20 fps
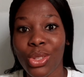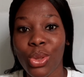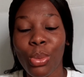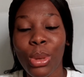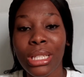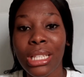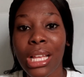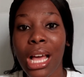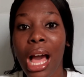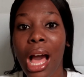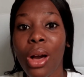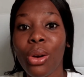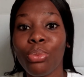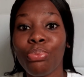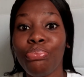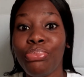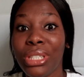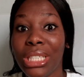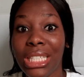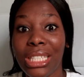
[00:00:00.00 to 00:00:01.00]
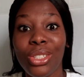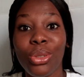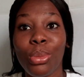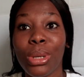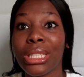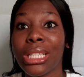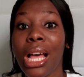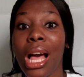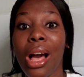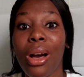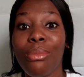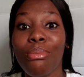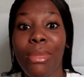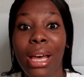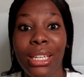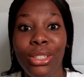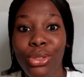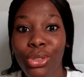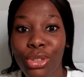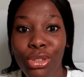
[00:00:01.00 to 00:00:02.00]
no matter how big, no matter how
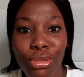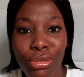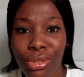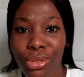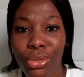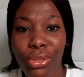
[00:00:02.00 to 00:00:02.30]
minute